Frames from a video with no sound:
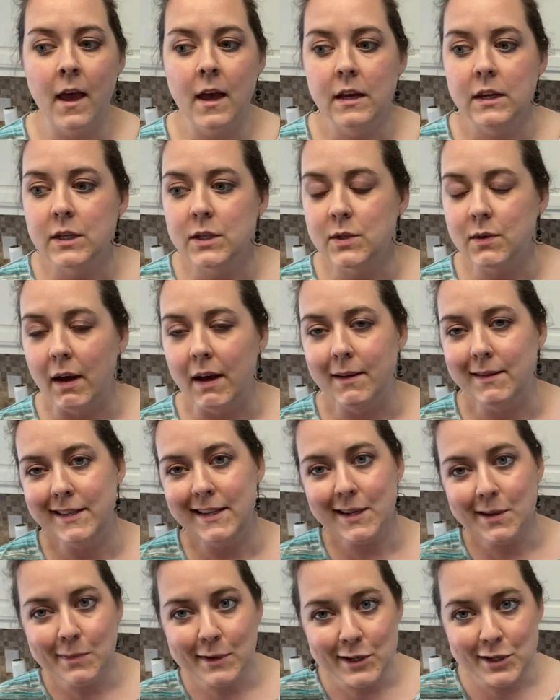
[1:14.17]
So I did
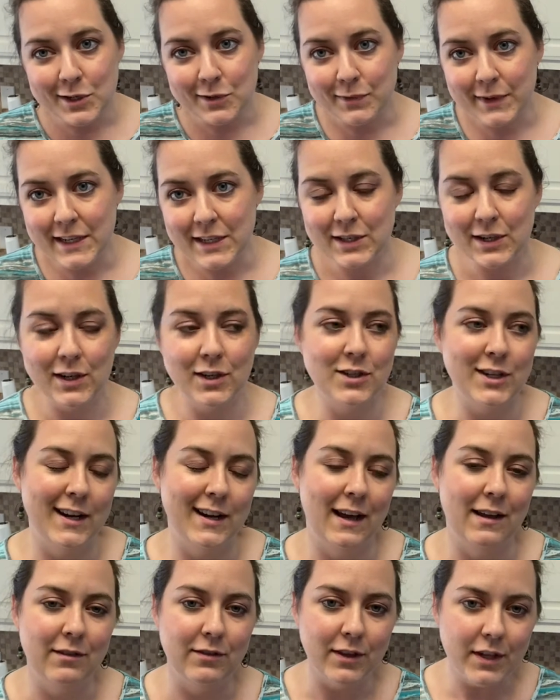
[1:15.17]
a bunch of research and
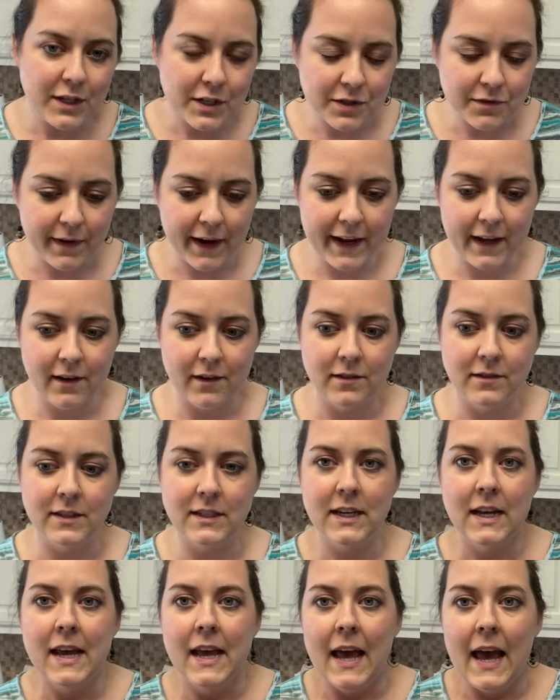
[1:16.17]
I looked around,
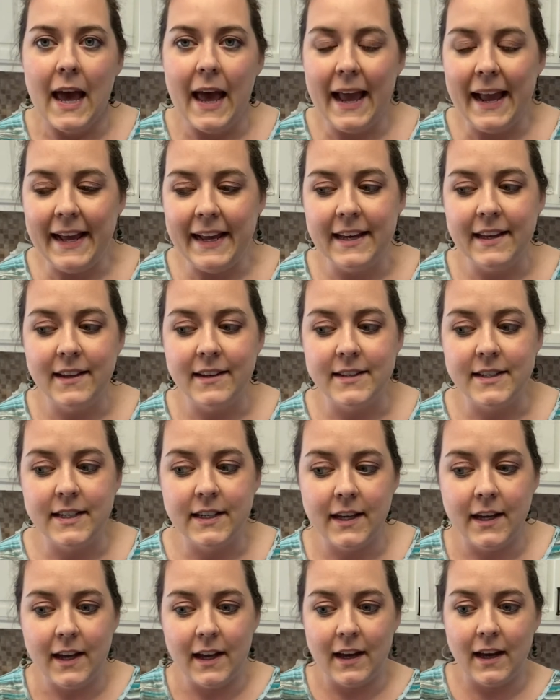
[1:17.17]

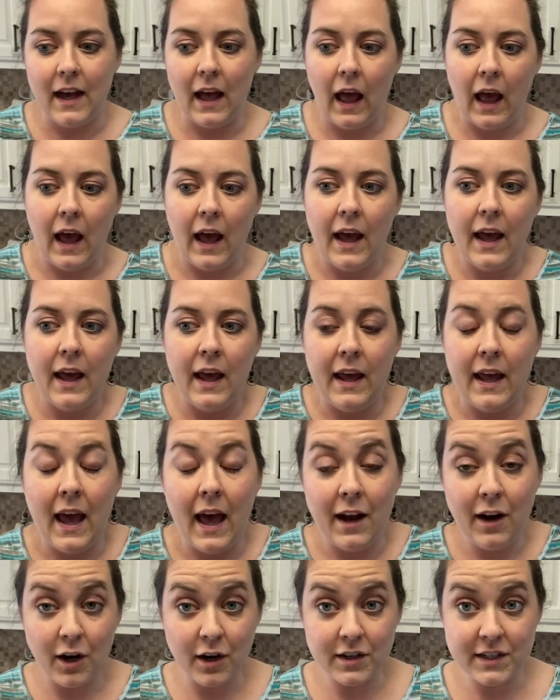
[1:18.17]
and I had
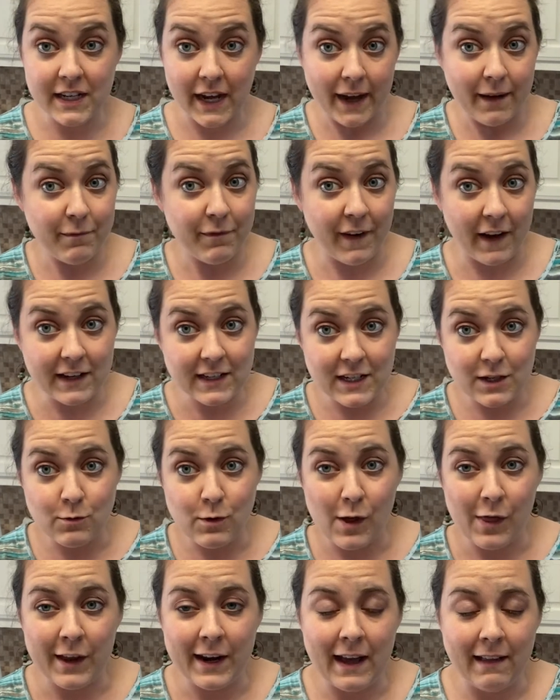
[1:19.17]
a hard time finding one
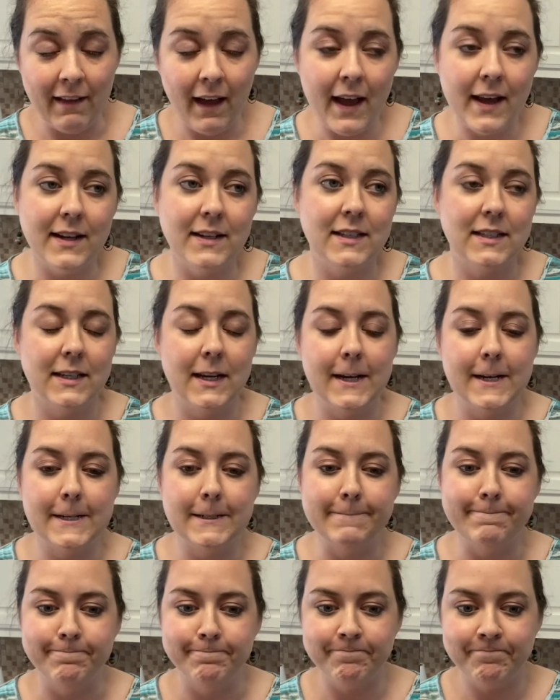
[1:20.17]
that I liked.
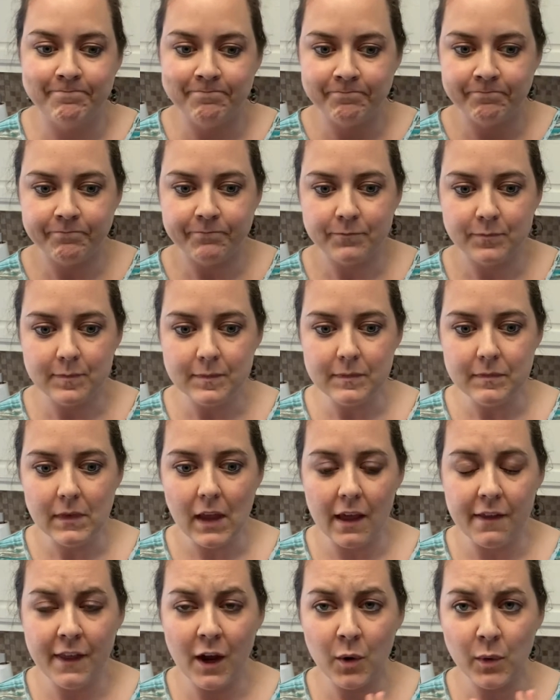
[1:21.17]

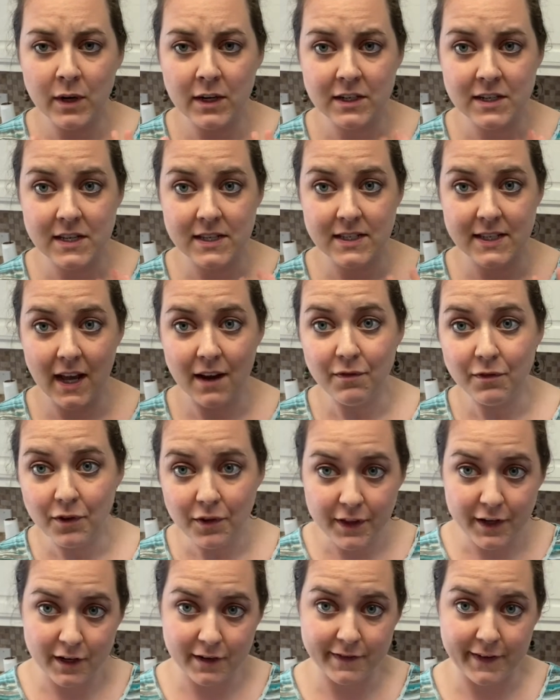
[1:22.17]
There were several
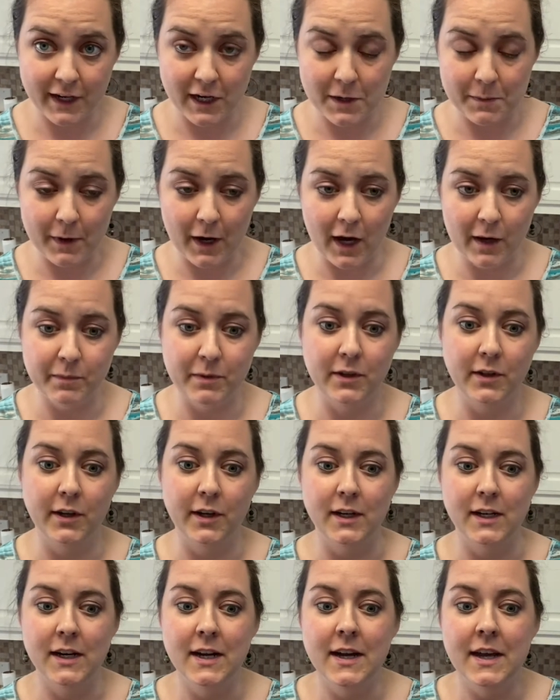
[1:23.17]
that are very
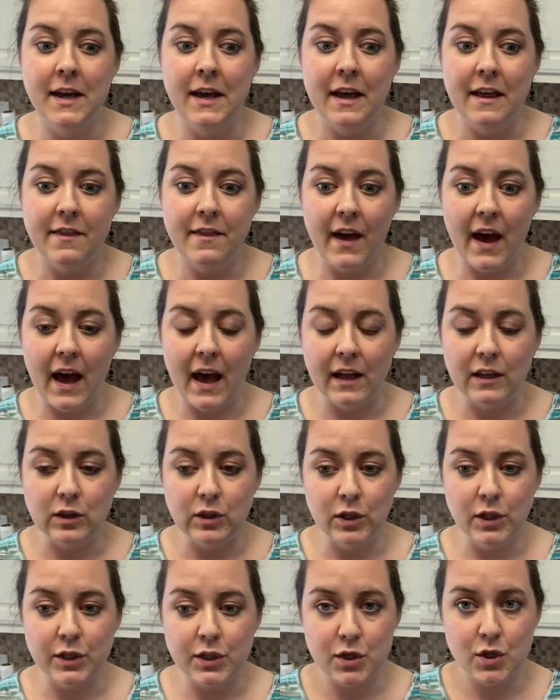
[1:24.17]
popular that
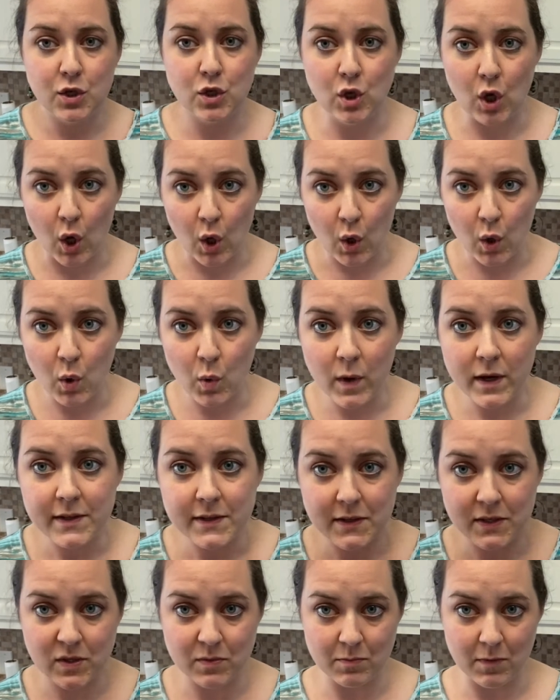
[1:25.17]
looked so
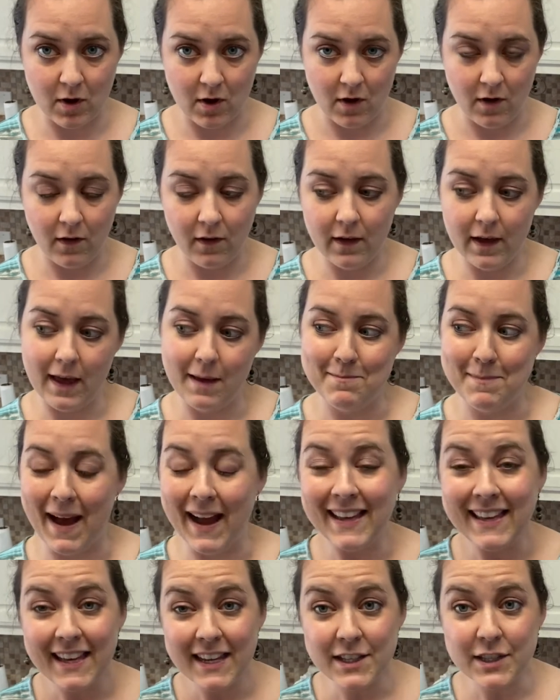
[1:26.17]
small, and my
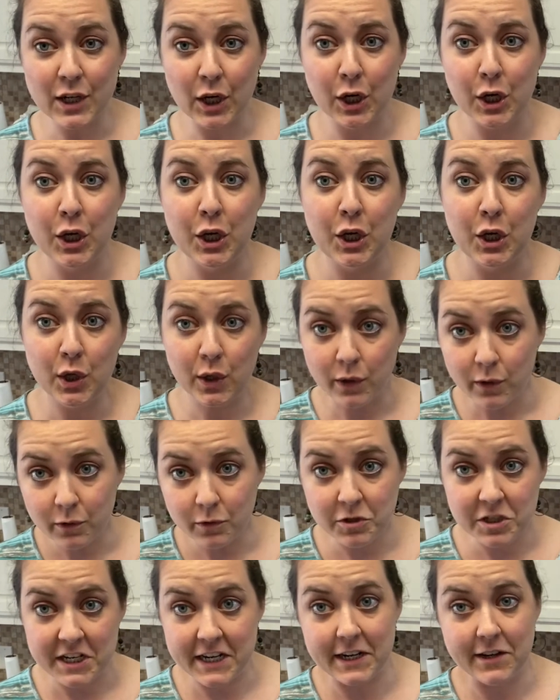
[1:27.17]
kids are
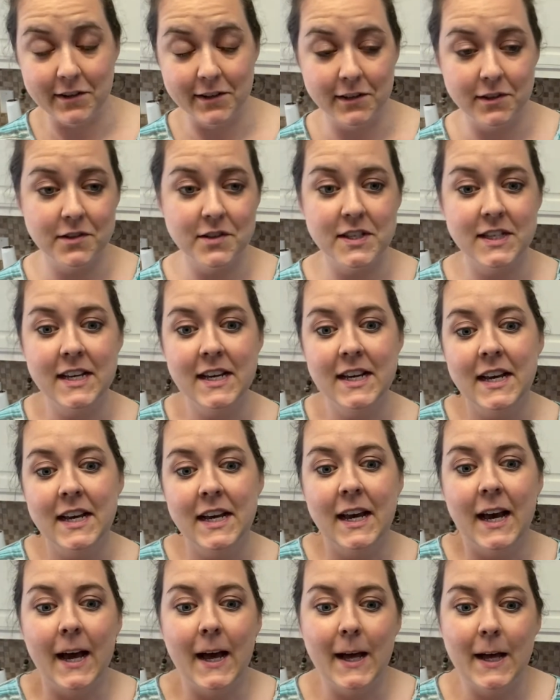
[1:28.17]
huge eaters.
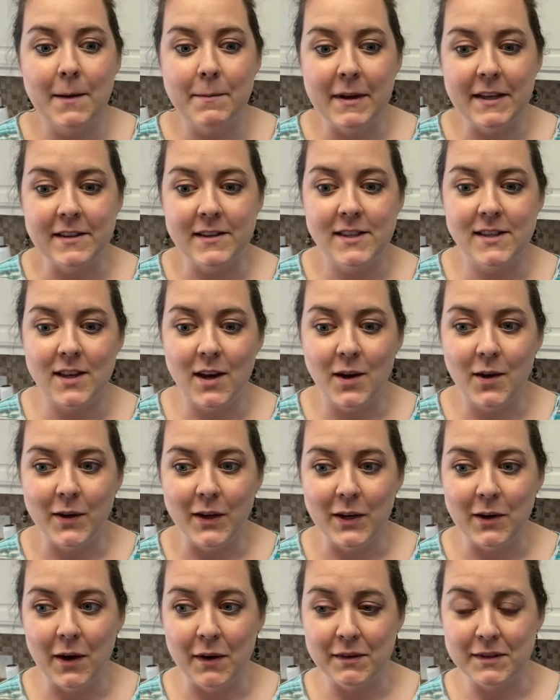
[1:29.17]
And so,
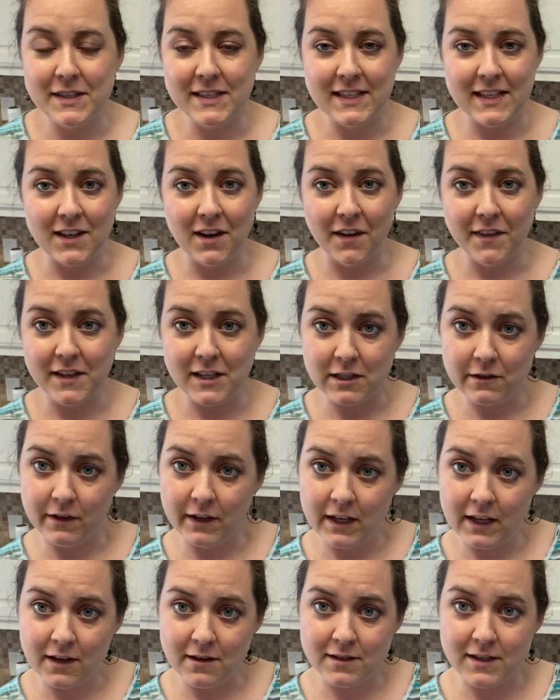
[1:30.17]
I would see all these
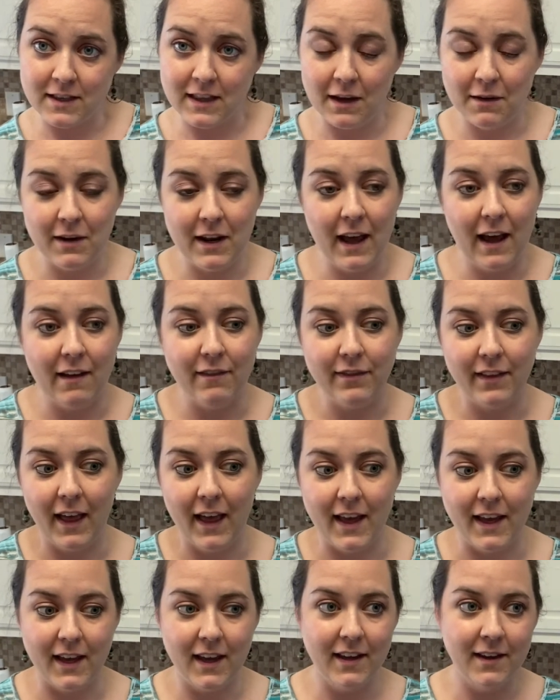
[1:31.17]
videos, and they would have
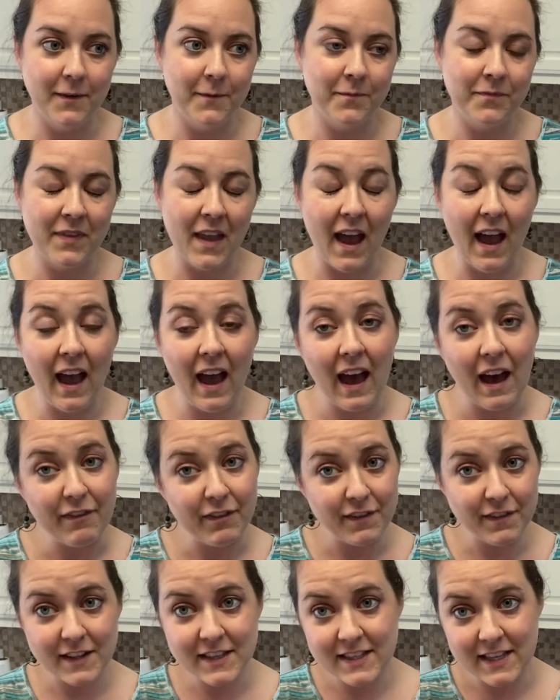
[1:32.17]
like half
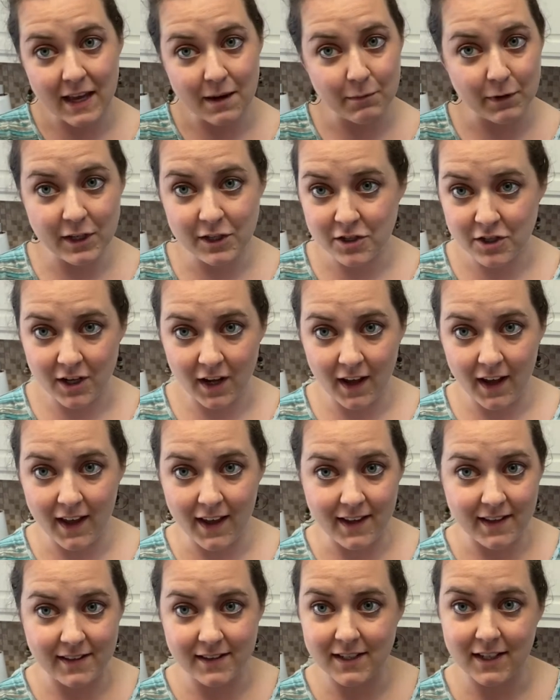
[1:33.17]
of a sandwich cut
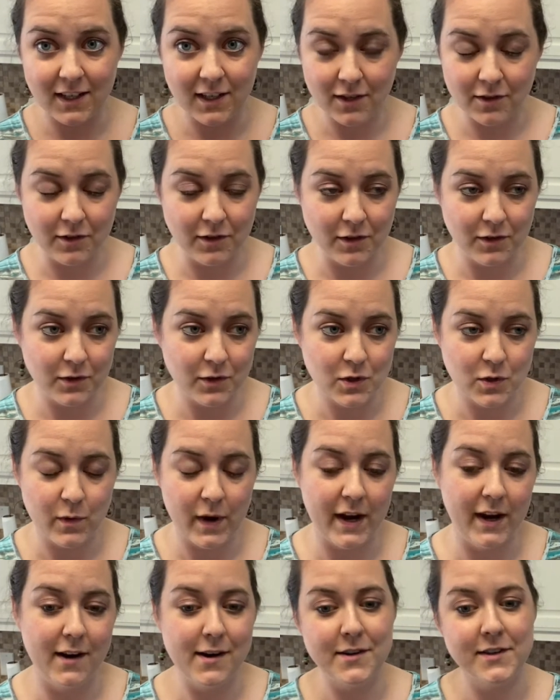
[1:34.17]
into cute little
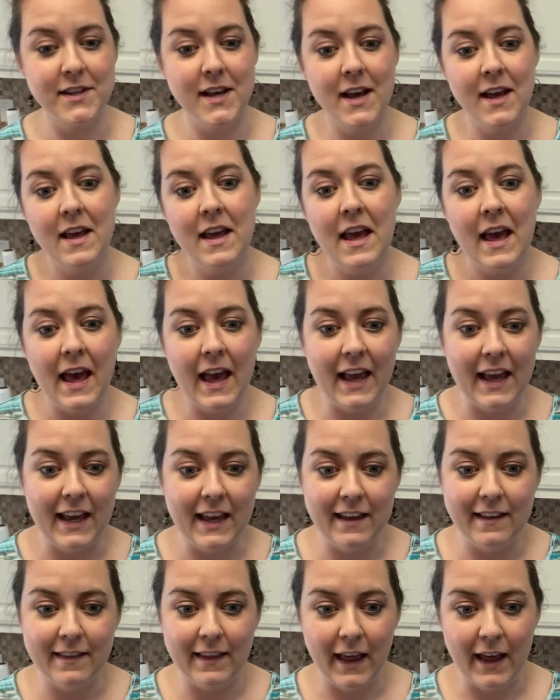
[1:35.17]
squares,
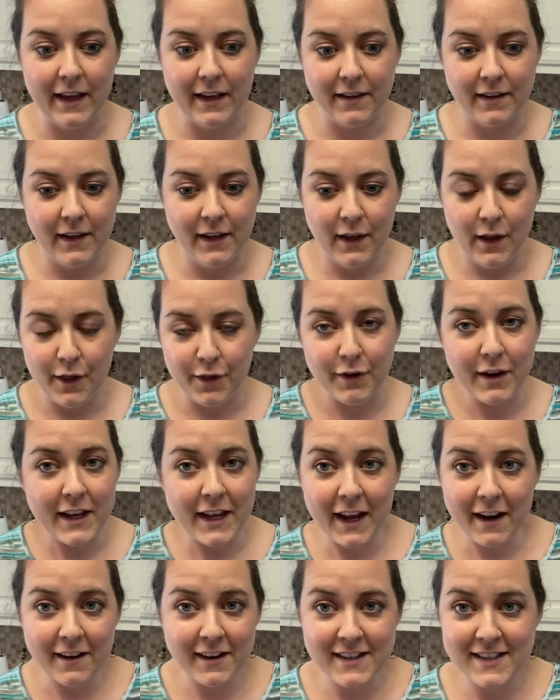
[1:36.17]
and like 3
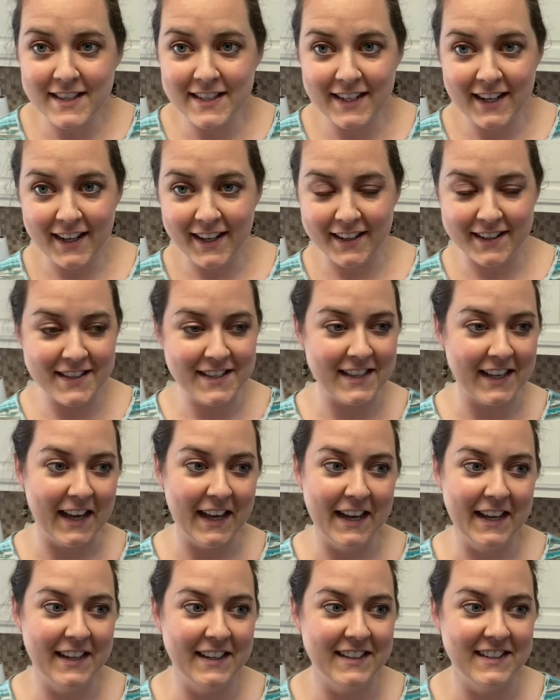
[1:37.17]
carrot sticks
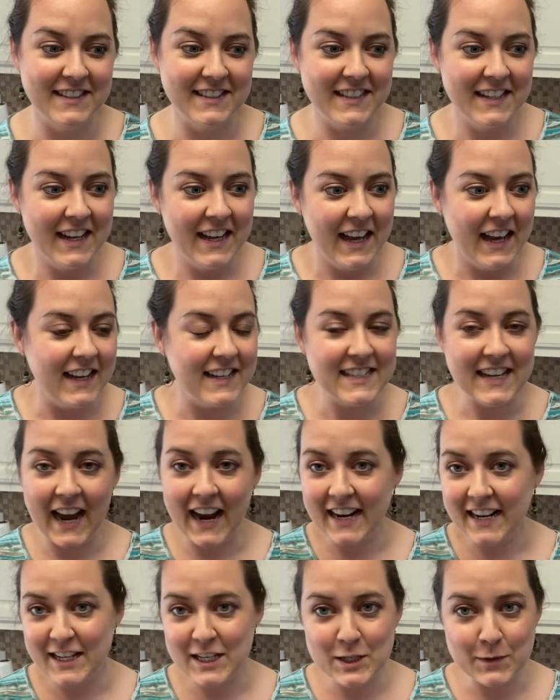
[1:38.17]
and a
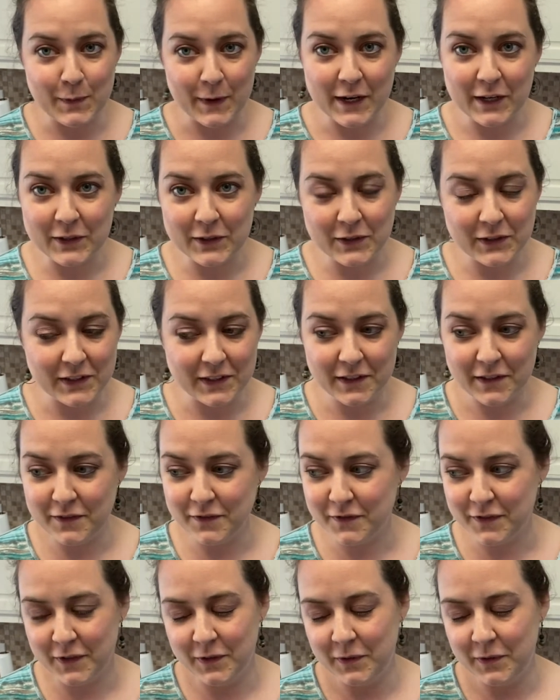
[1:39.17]
tiny sprinkle of